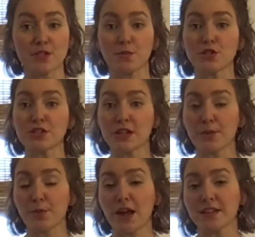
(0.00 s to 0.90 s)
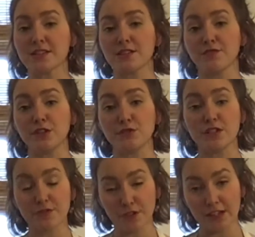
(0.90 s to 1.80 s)
So we're just going to practice a few
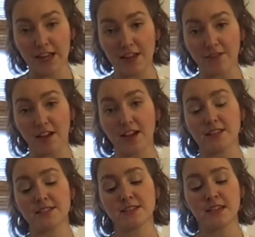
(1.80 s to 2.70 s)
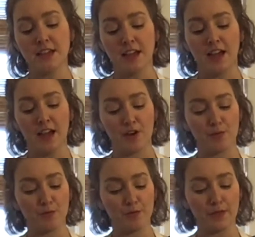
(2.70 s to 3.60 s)
different knife cuts
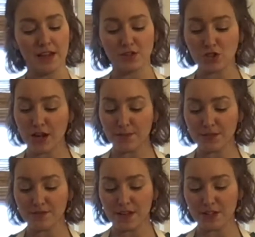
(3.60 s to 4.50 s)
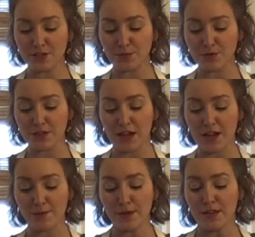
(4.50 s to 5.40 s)
and chop these vegetables
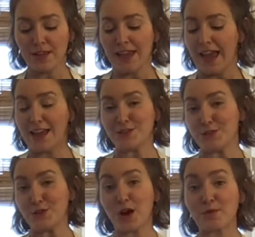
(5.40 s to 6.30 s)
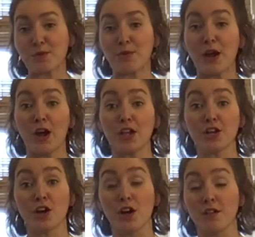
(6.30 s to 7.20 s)
up as you are preparing
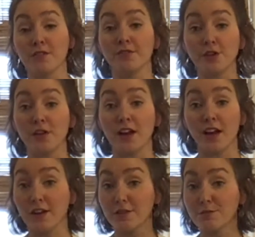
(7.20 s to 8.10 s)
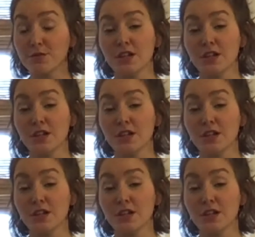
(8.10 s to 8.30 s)
your own food at home.